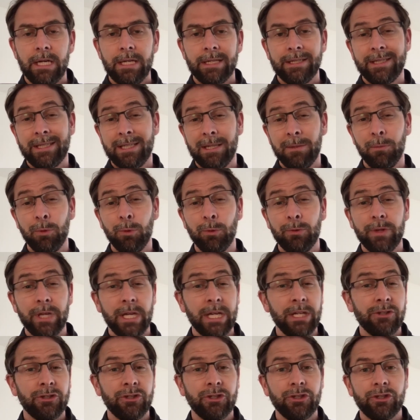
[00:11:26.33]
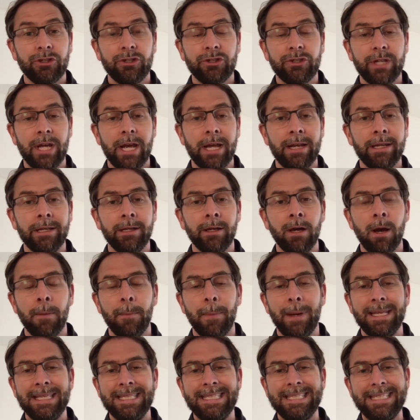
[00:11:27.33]
Simple things, just standing
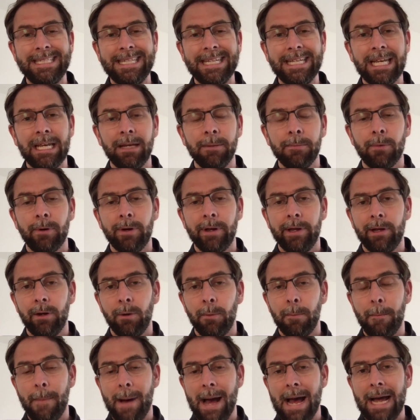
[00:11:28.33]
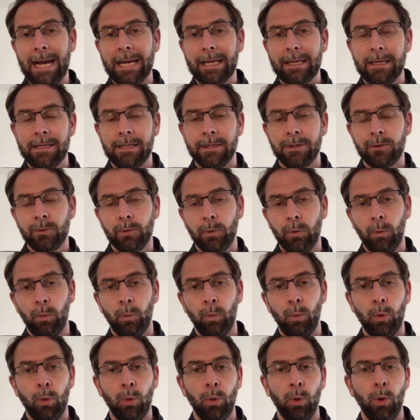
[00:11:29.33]
up and digging my heel back into a
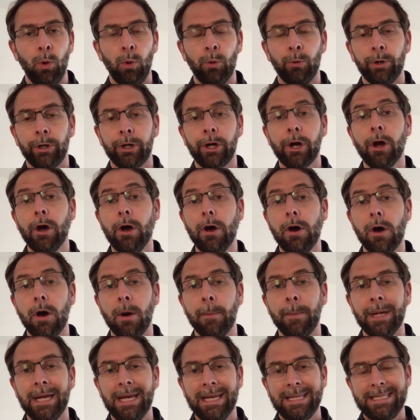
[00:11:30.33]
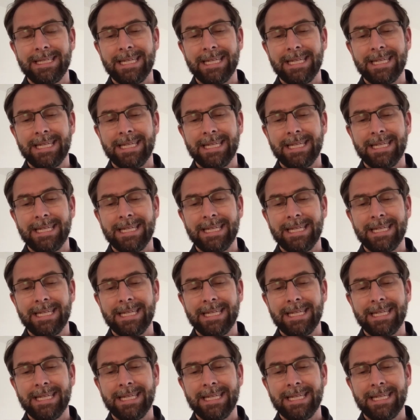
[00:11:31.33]
wall or a curb